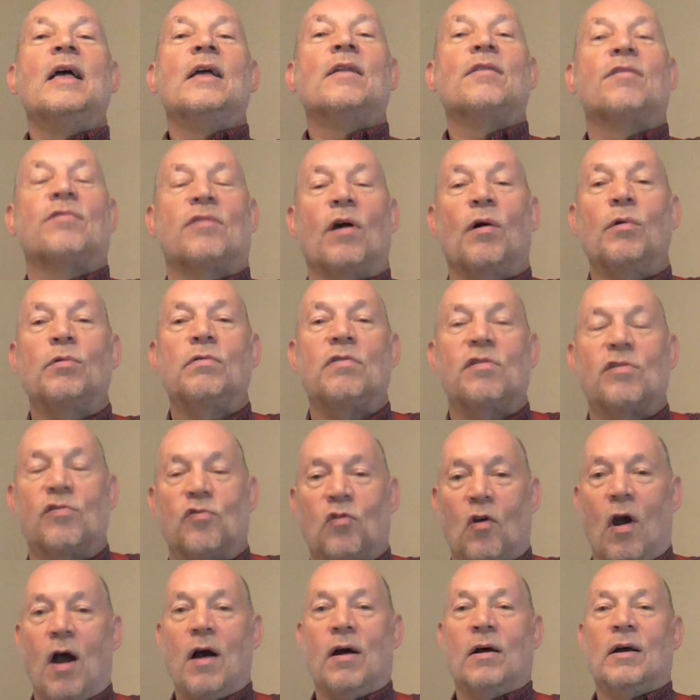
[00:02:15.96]
so
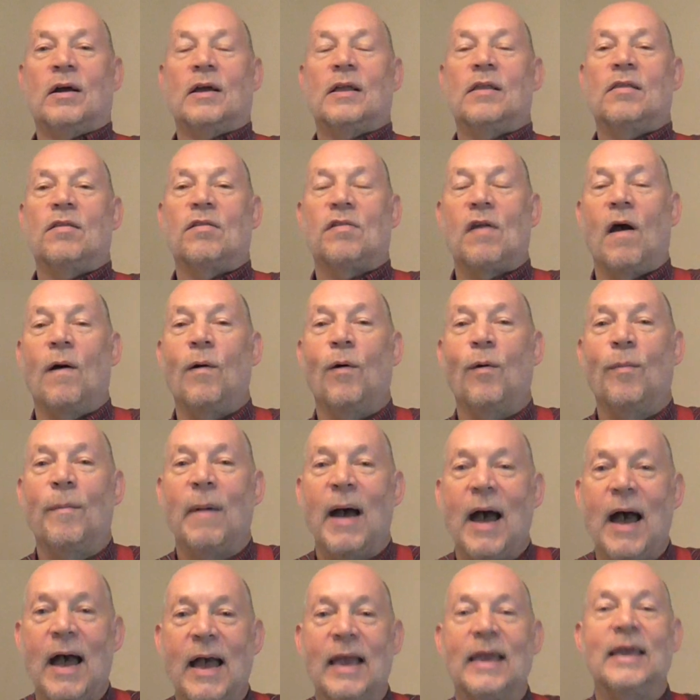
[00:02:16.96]
strong and so
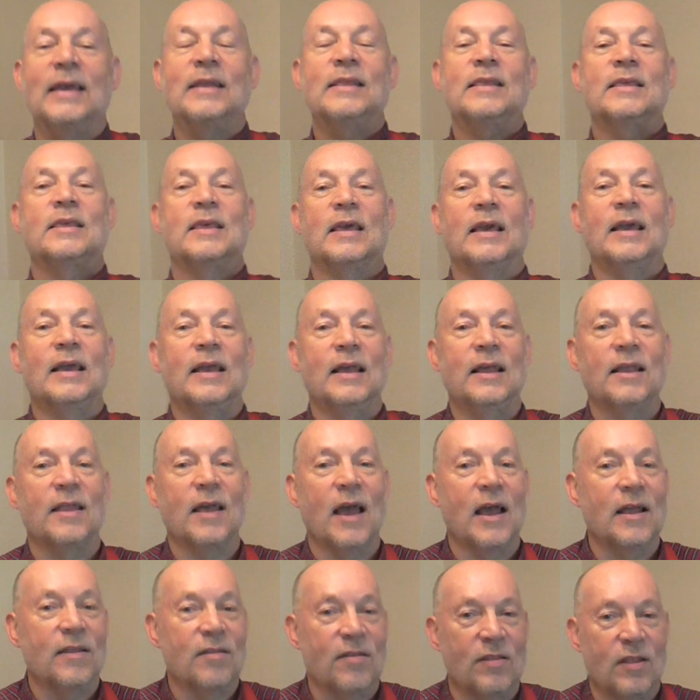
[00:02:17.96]
mighty,
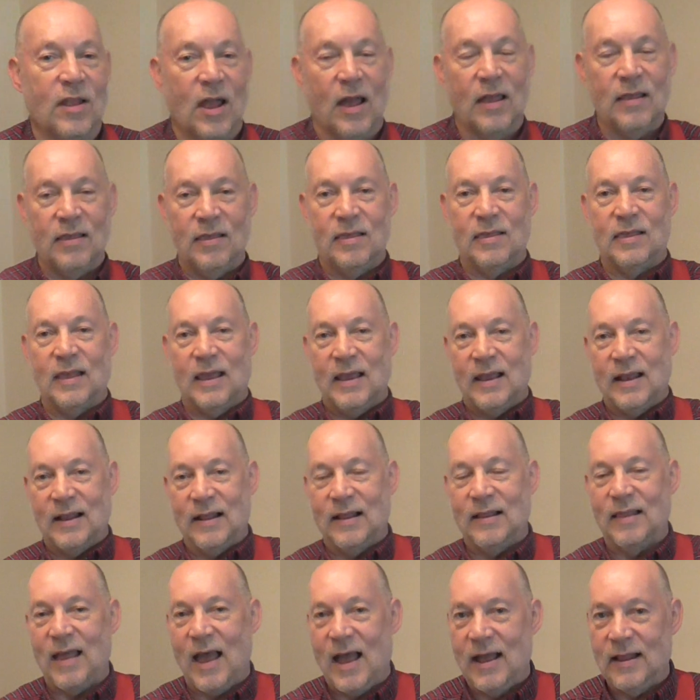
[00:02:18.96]
there's
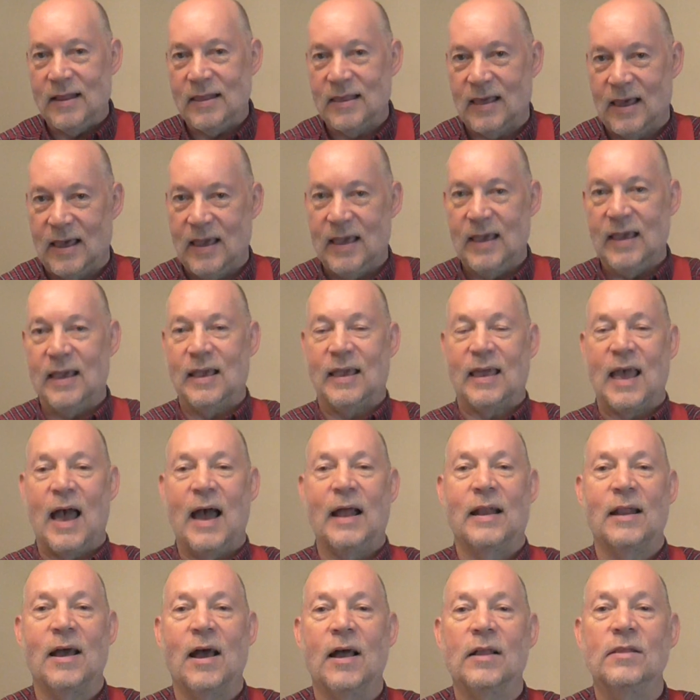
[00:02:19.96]
nothing that he
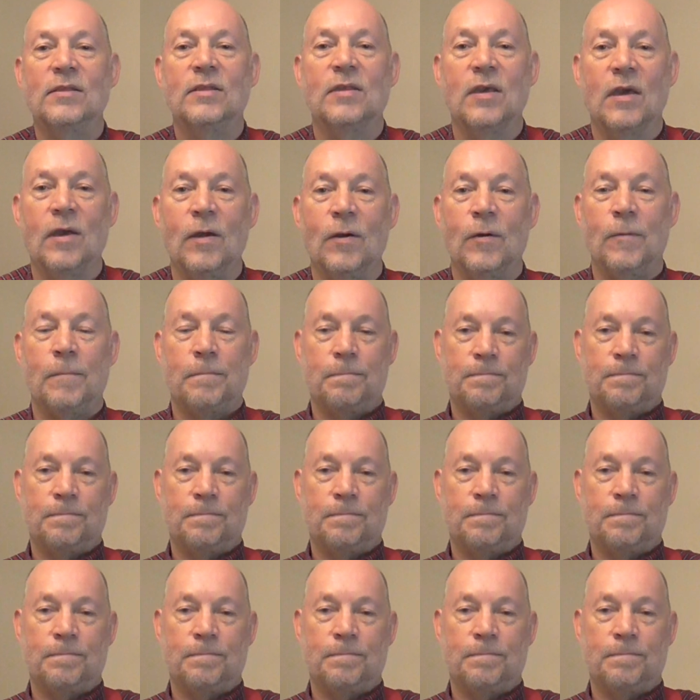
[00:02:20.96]
cannot do.